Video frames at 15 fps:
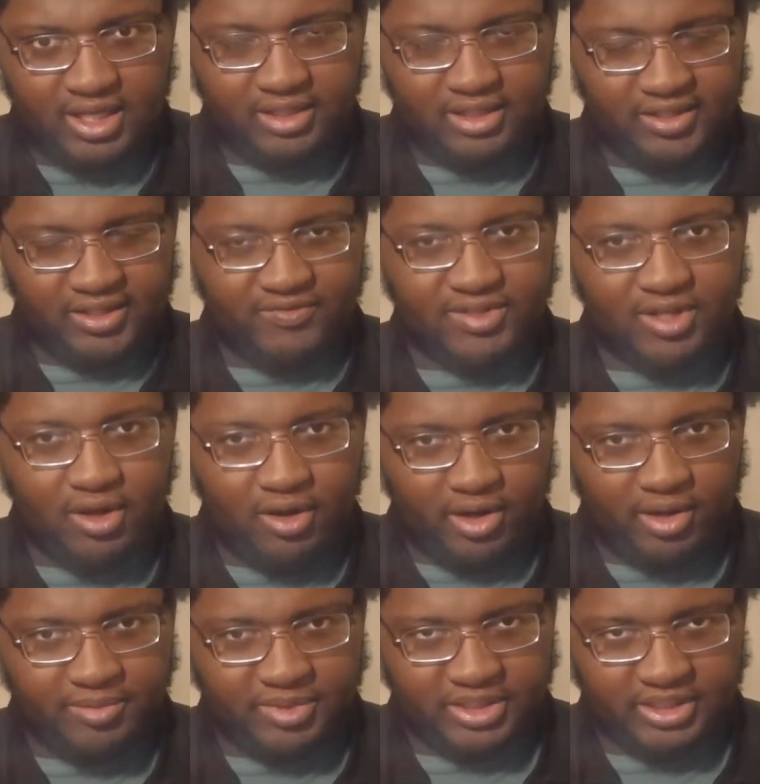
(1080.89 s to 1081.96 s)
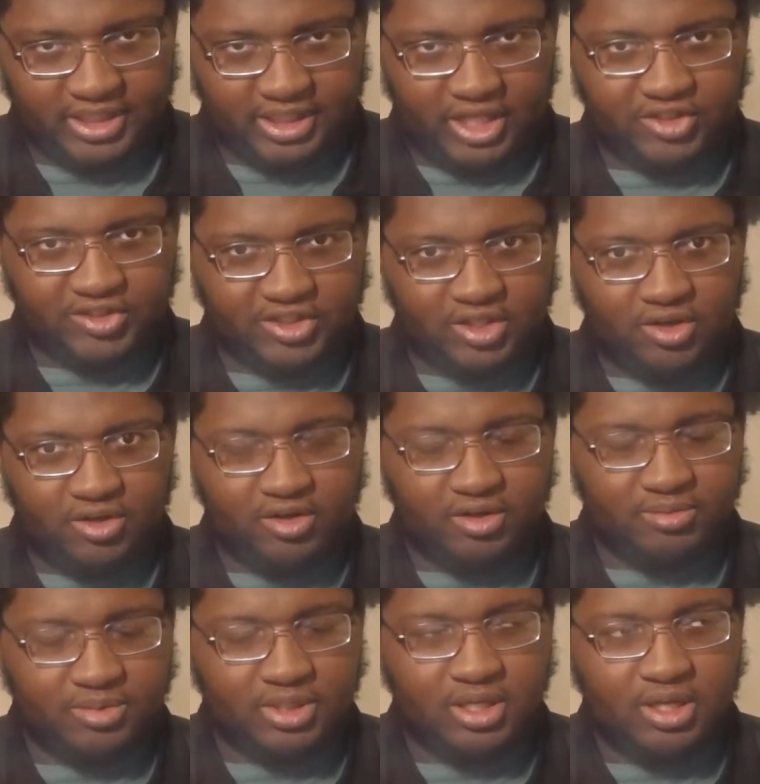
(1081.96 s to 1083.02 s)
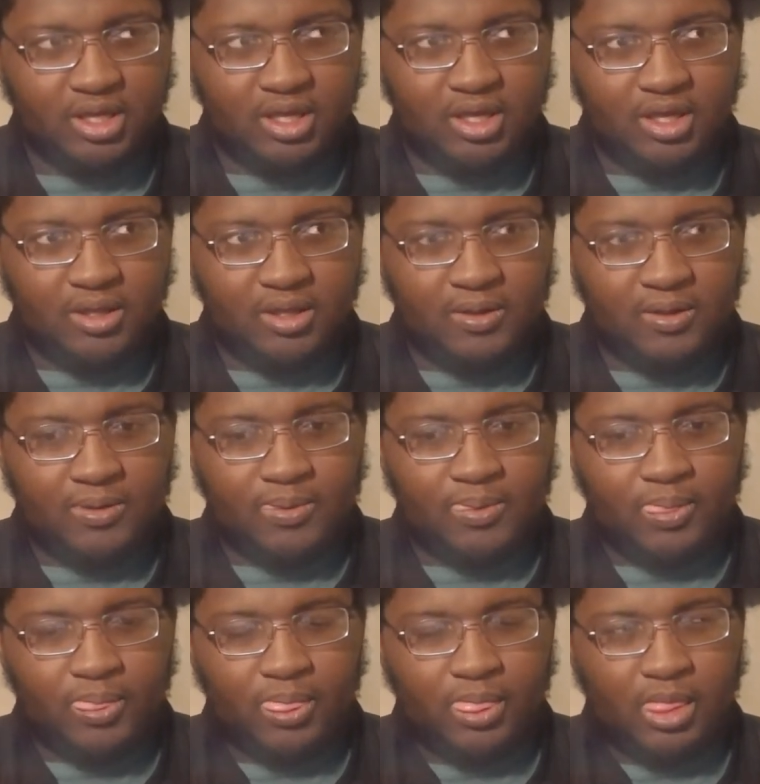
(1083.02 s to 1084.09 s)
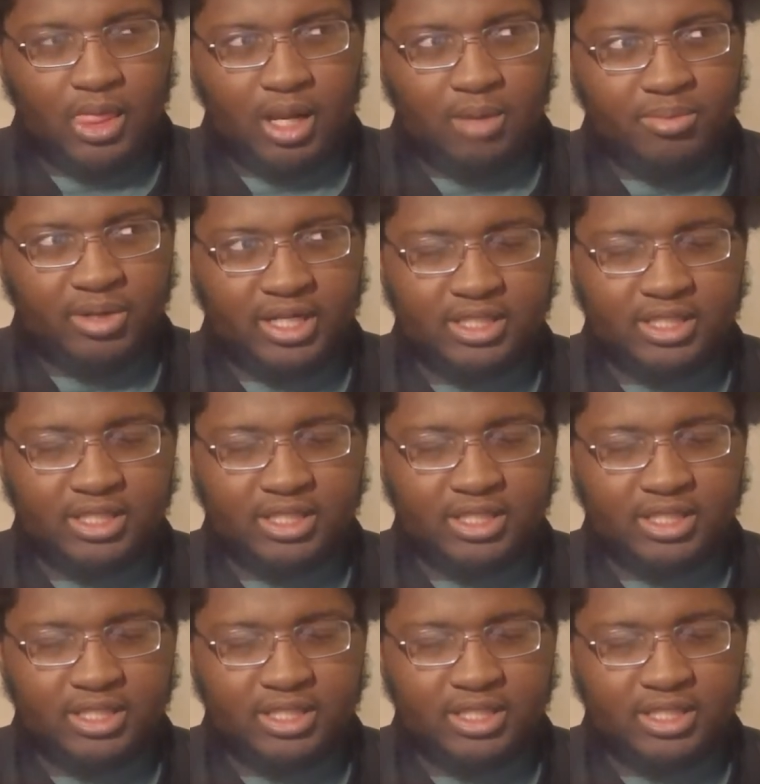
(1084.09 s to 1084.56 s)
Instead of his arms, since he lost his arms. But he